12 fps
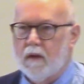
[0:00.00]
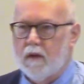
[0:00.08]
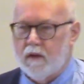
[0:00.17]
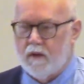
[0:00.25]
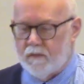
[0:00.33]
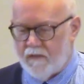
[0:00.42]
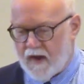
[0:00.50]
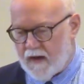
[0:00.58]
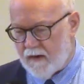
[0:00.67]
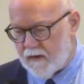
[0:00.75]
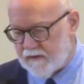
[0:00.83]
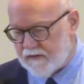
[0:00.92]
You
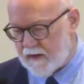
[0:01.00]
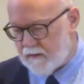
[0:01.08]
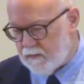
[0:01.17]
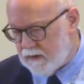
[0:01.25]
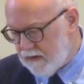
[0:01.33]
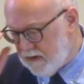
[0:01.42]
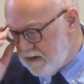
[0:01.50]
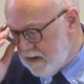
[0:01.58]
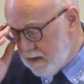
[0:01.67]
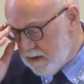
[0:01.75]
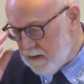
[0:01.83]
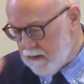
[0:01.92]
follow as I read
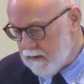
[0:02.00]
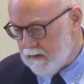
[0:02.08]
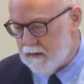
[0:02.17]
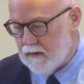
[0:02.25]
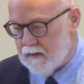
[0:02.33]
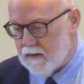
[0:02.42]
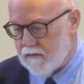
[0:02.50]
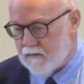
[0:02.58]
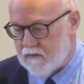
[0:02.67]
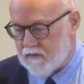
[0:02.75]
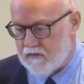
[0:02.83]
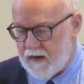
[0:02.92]

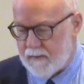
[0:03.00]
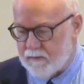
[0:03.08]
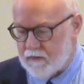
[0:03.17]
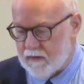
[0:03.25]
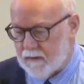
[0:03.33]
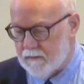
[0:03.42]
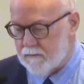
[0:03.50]
this chapter.